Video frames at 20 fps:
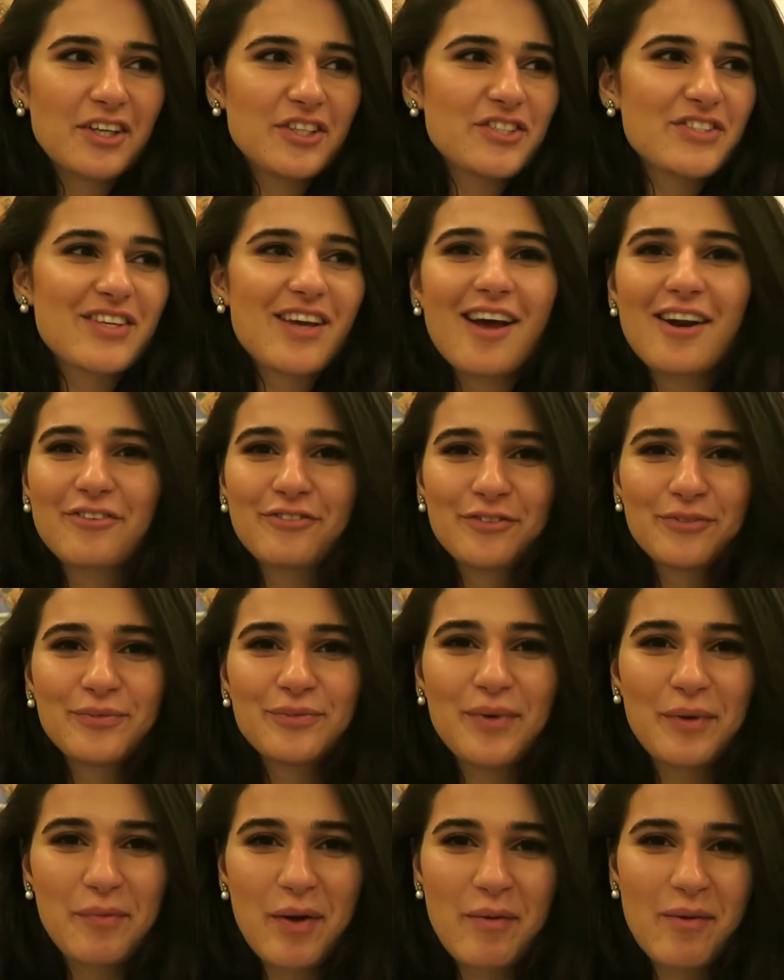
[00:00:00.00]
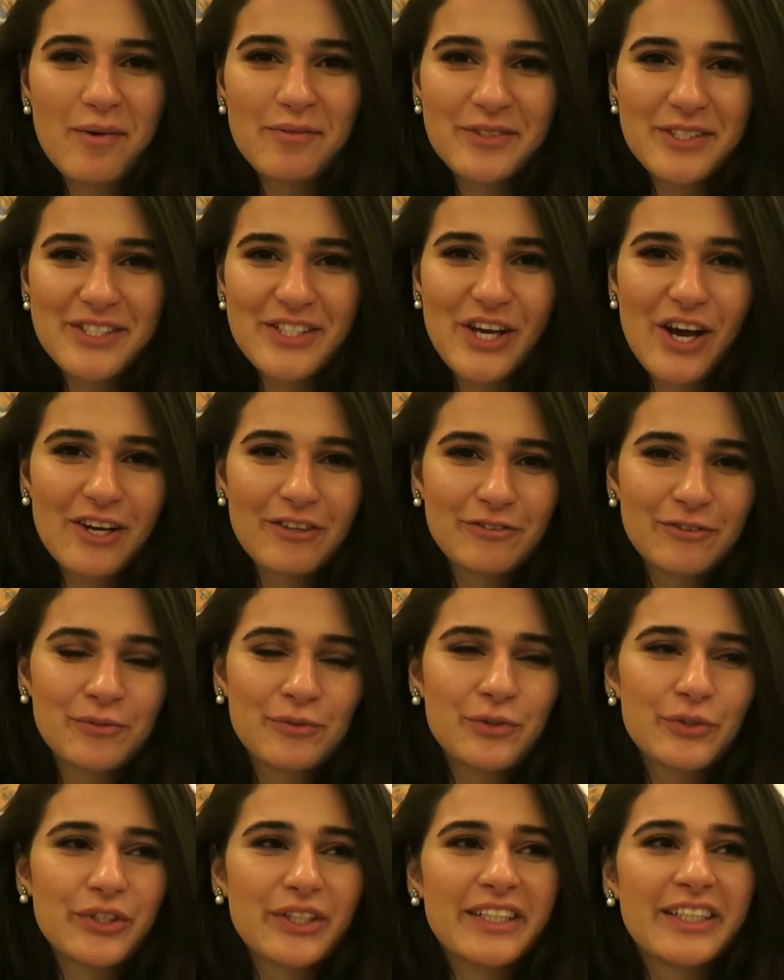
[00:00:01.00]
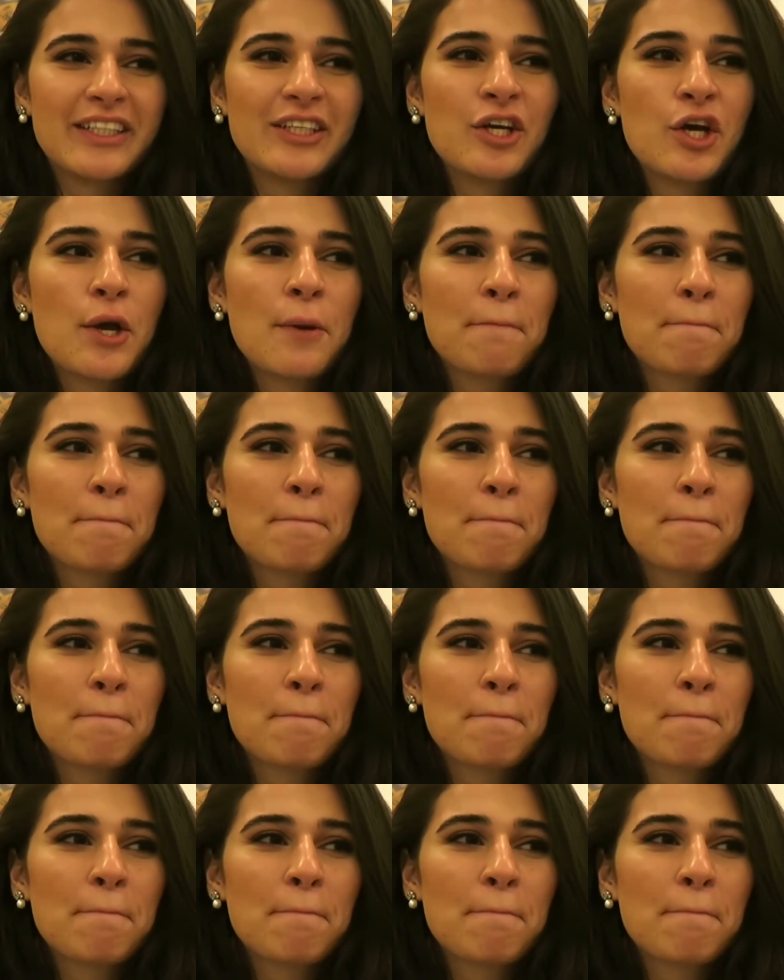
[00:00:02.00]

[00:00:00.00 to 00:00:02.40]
I just got it from, my mom just got it from Jordan.